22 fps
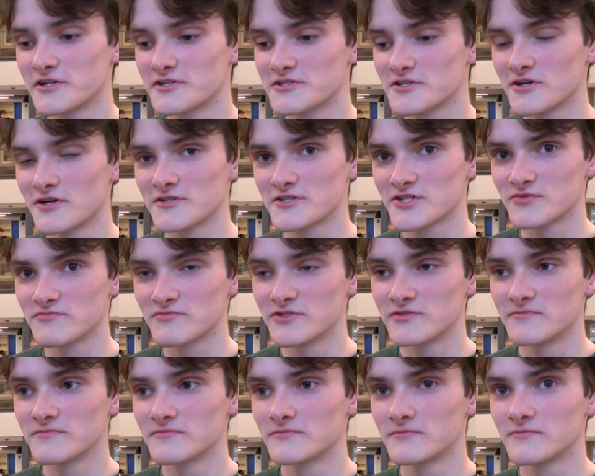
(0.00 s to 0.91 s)
It's awesome.
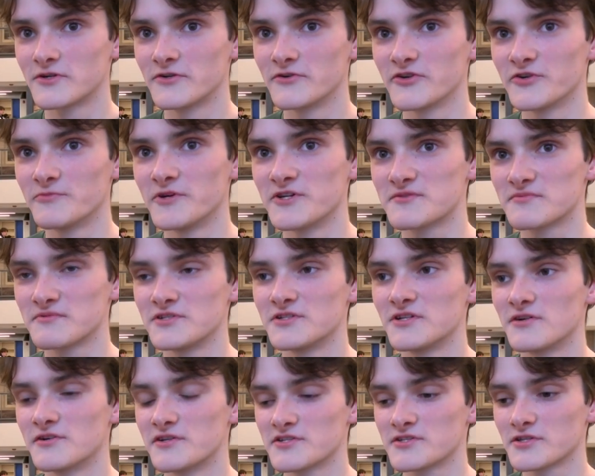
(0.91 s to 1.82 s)
It really makes me, you
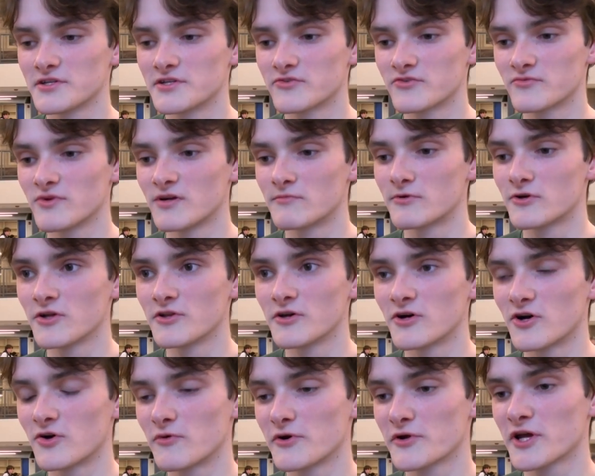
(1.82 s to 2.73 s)
know, just like remember all the
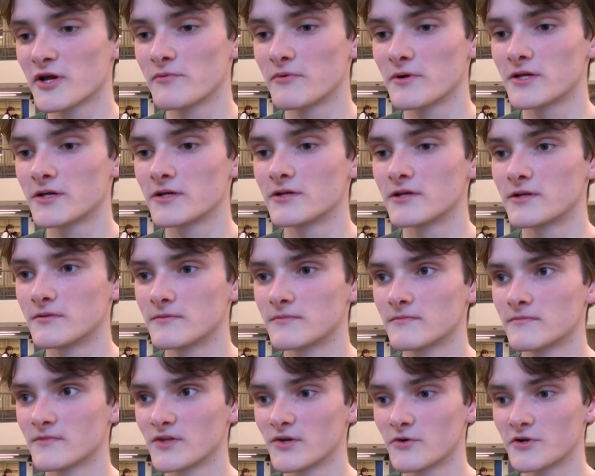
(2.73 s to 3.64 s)
hard work I put in and
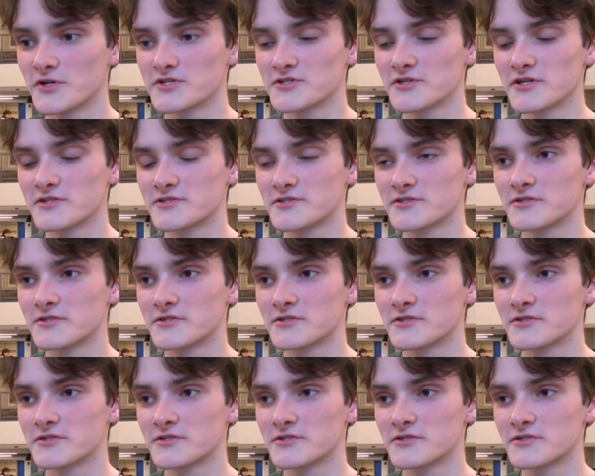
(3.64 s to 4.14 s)
what it's led to.